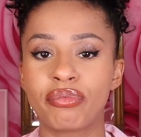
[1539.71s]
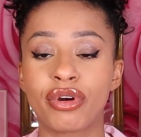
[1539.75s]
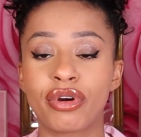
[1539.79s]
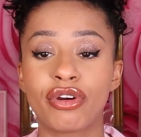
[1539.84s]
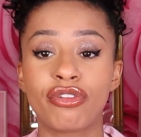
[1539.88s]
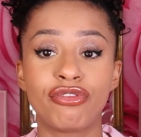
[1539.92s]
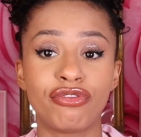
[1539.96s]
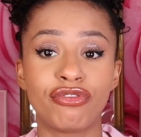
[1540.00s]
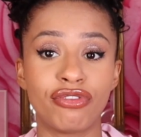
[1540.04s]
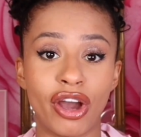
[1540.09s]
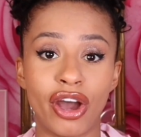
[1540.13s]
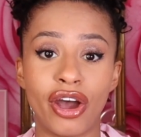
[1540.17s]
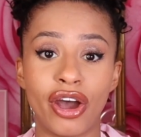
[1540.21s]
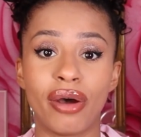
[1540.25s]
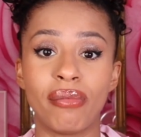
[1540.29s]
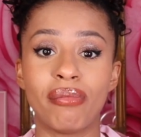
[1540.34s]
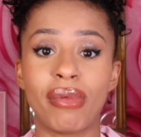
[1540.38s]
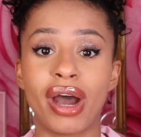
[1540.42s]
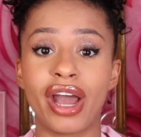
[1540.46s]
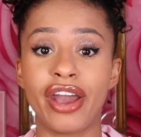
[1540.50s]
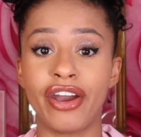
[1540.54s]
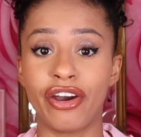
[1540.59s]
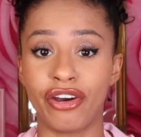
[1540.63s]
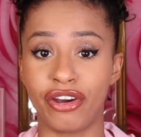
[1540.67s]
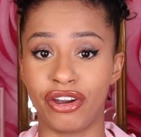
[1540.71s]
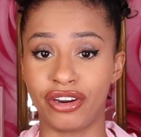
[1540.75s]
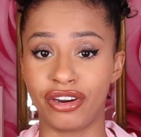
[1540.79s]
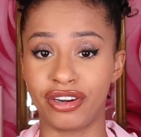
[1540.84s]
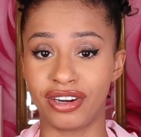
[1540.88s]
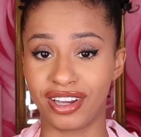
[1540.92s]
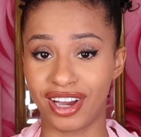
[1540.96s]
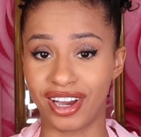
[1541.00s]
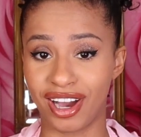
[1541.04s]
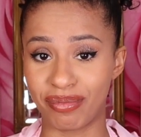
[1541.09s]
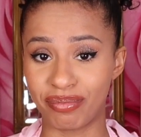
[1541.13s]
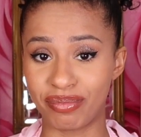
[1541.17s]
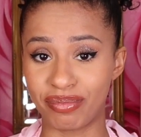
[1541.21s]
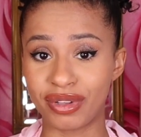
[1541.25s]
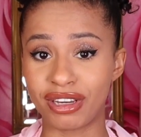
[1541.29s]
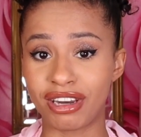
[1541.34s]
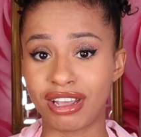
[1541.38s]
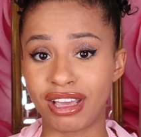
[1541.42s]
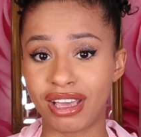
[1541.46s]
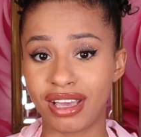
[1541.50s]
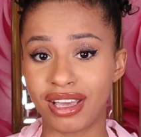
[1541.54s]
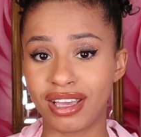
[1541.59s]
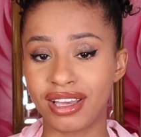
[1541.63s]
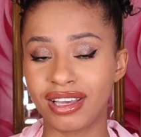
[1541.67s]
prefer my own
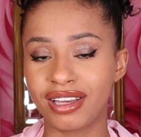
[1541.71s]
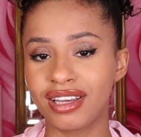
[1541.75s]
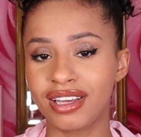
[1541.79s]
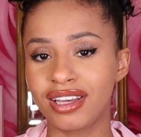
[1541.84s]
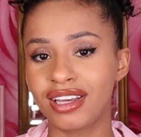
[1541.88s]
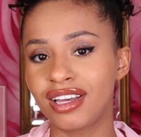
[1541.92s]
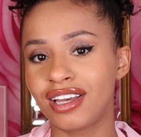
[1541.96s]
company,